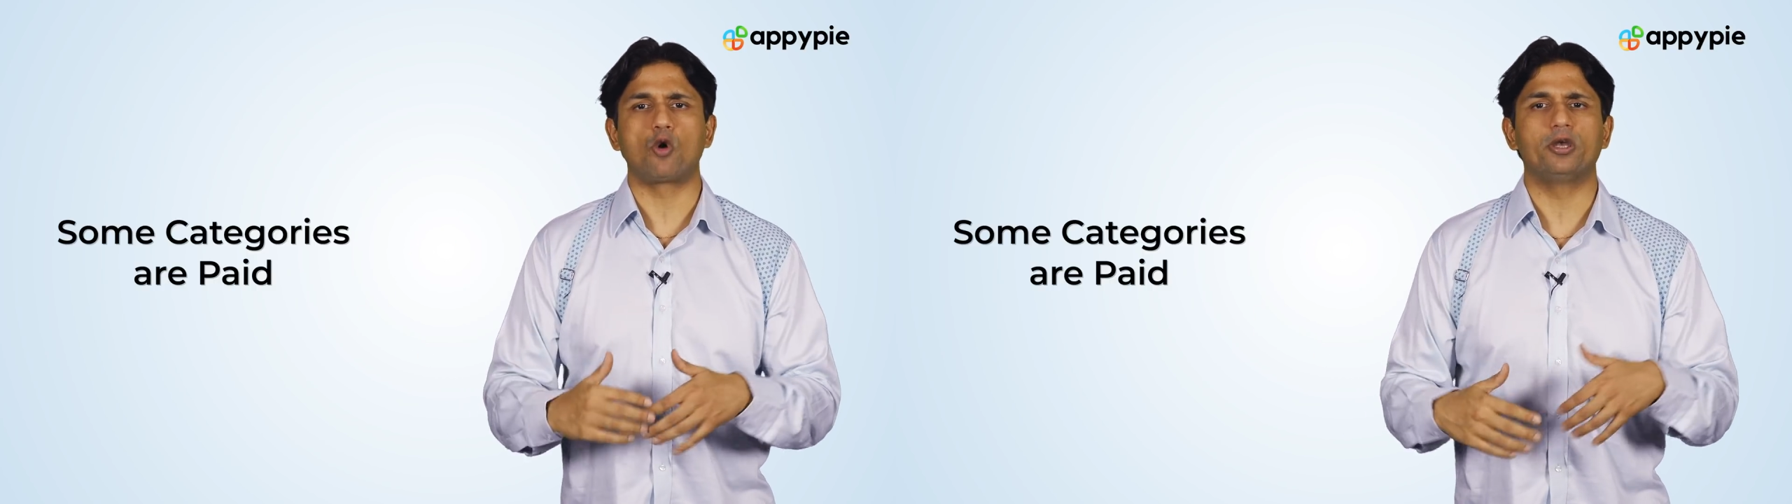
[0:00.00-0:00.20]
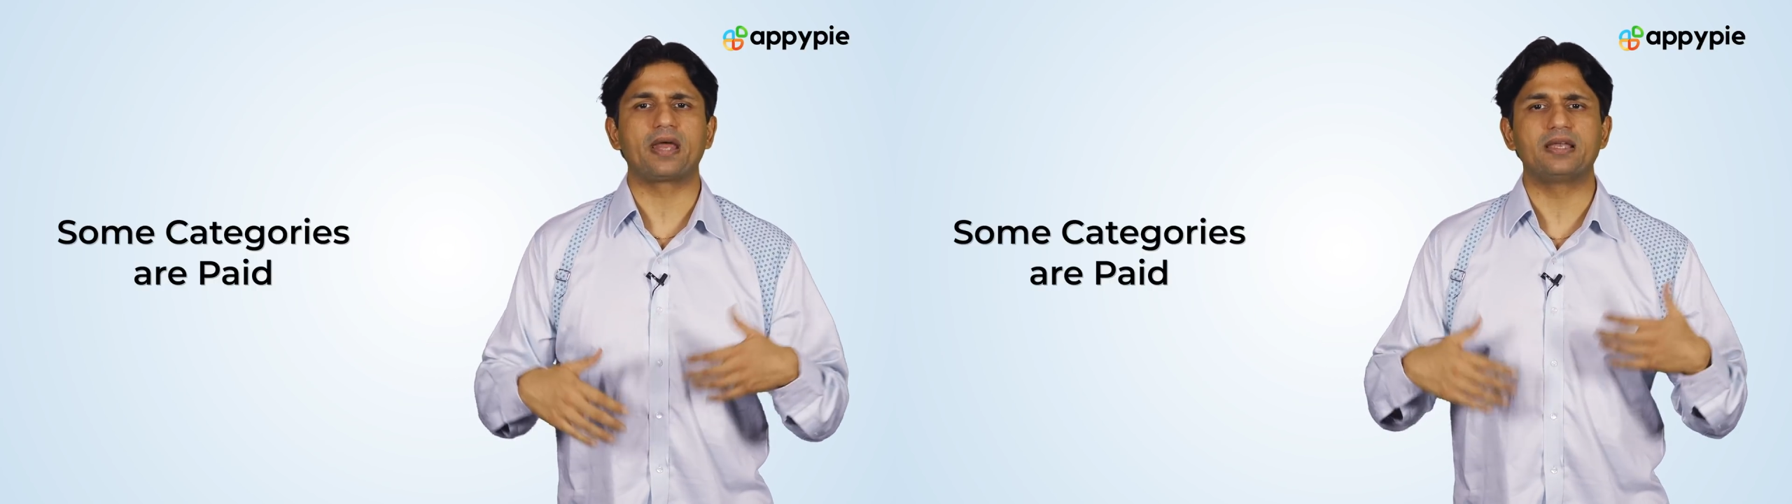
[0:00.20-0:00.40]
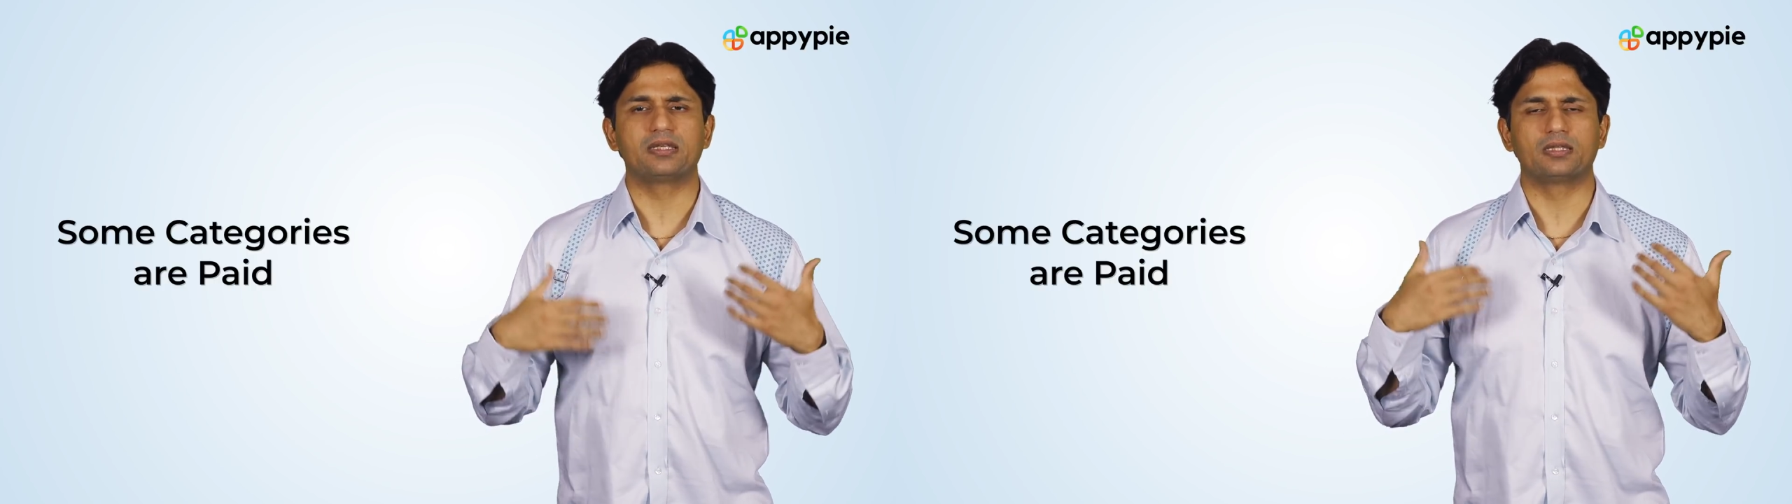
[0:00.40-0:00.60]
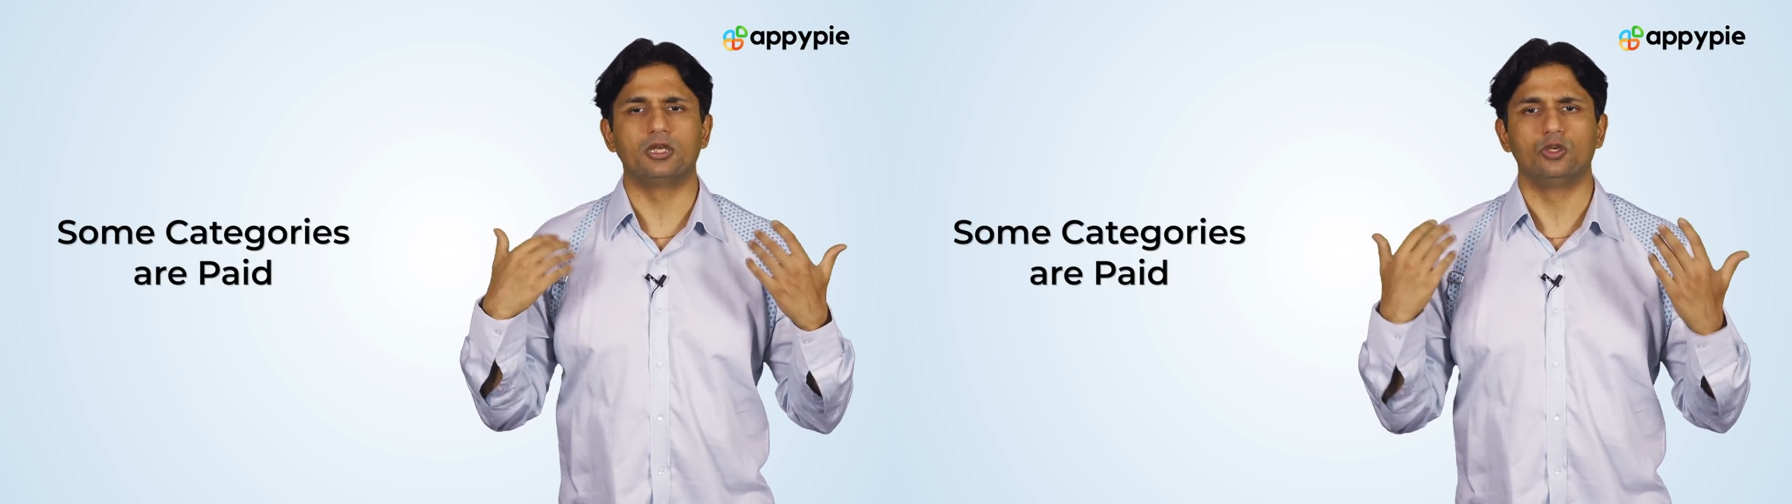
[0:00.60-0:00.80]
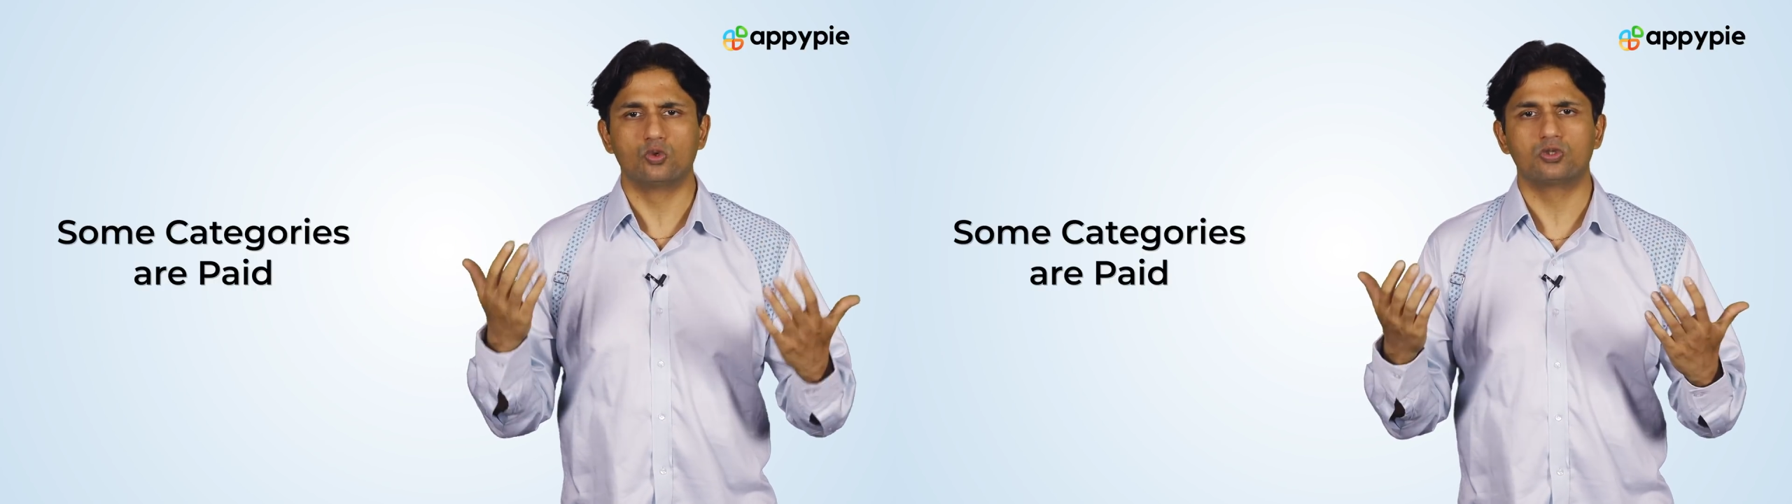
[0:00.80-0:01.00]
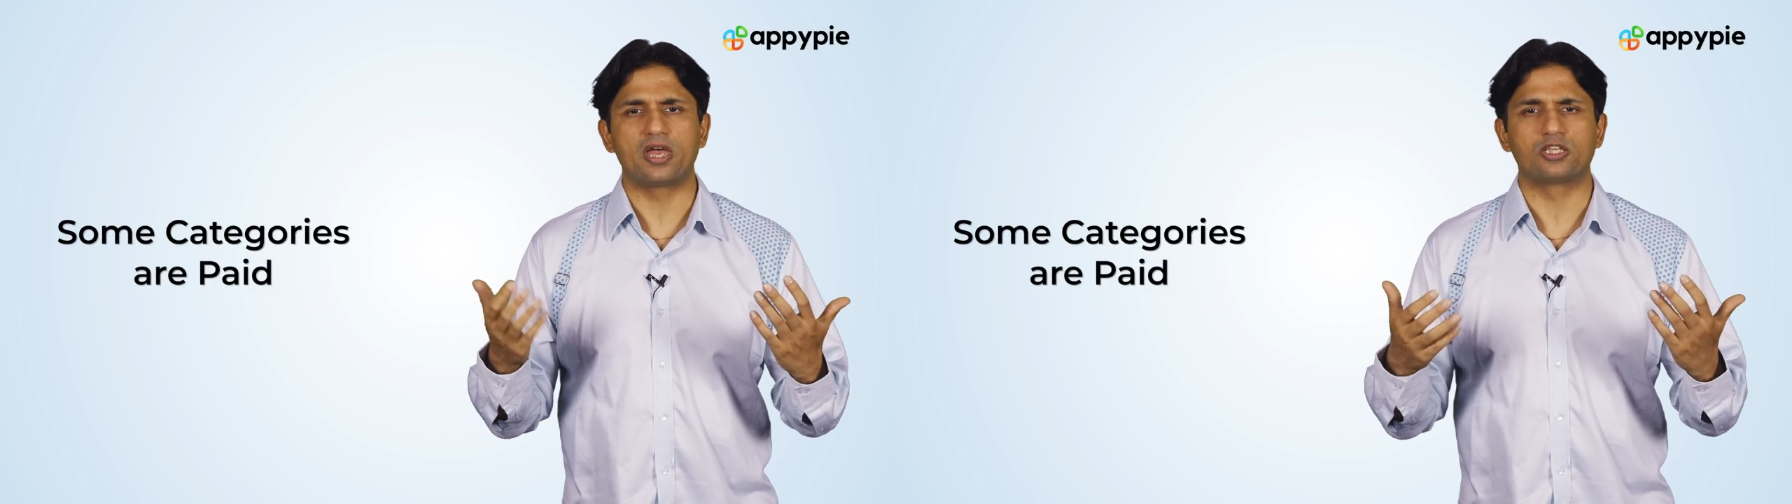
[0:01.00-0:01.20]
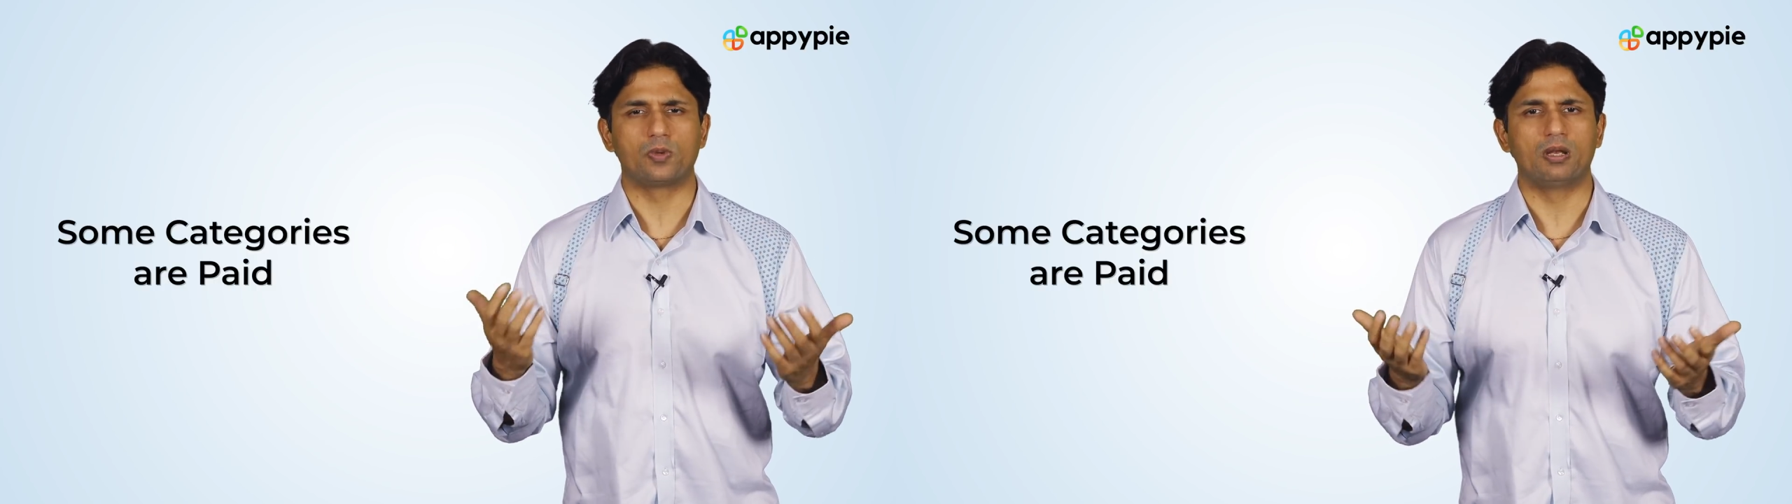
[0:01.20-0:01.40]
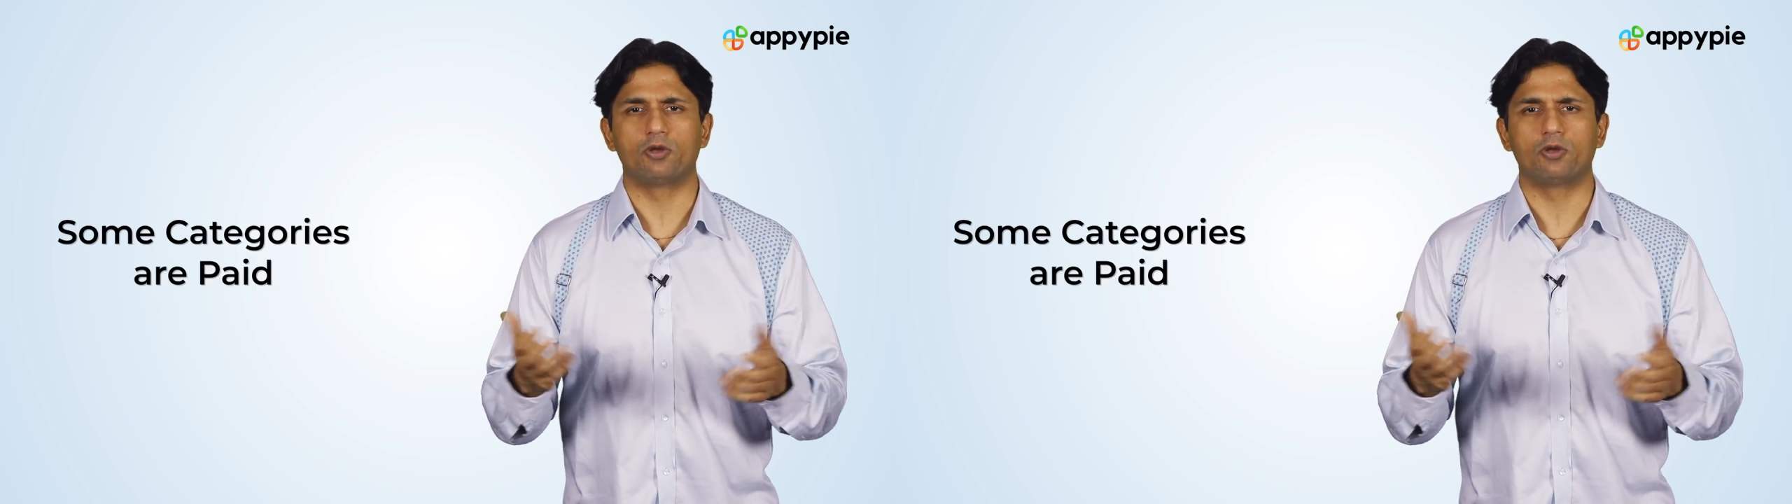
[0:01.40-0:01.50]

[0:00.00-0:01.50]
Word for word: monetizing the news as well.